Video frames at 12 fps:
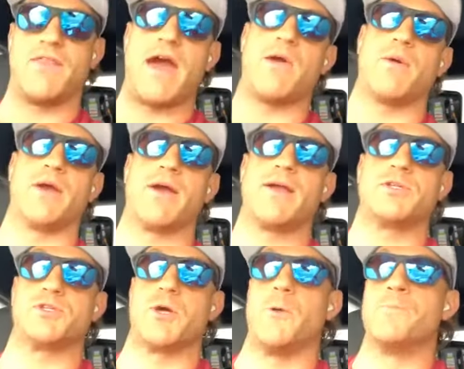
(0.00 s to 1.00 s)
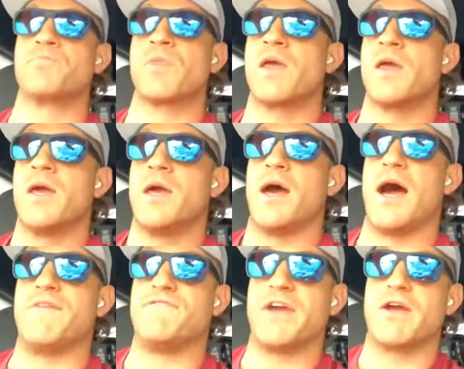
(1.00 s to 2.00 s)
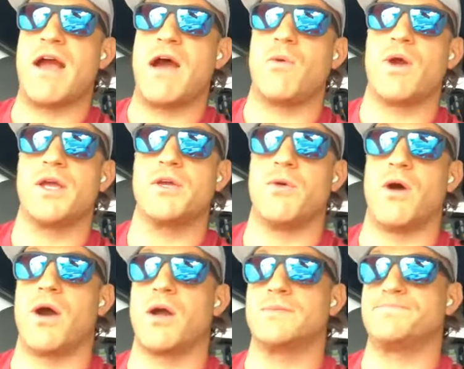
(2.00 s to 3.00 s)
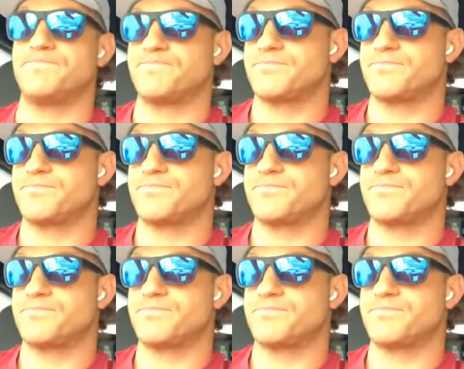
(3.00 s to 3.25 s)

headed that way, right? So figure out where you are.